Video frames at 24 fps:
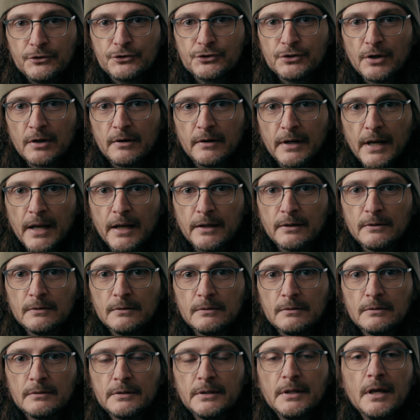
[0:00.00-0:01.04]
Shutter
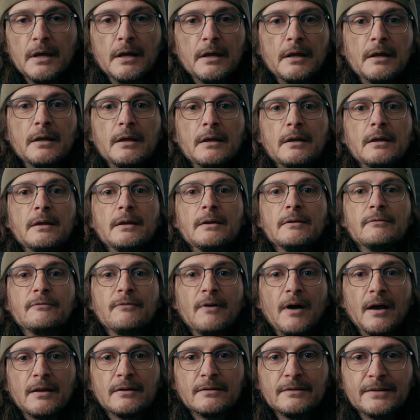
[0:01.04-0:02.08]
angle, yay,
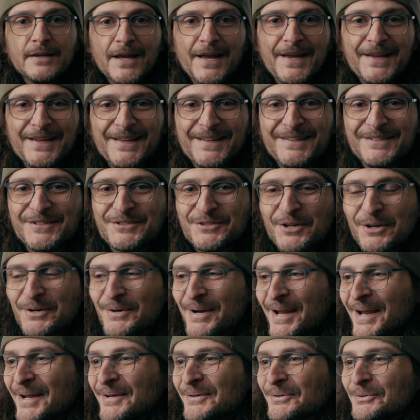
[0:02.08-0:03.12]
finally.
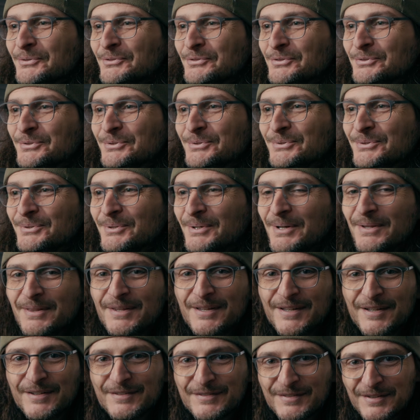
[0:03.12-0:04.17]
Shutter angle to
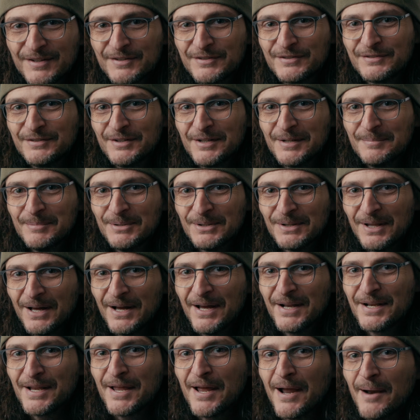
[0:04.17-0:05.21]
these cinema
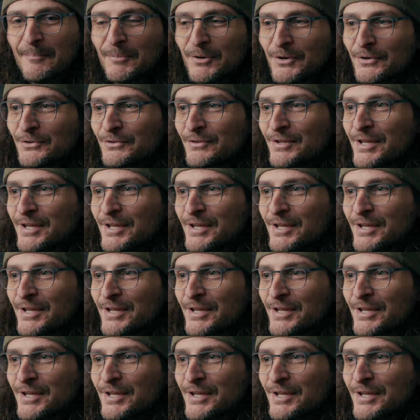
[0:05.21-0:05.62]
line cameras,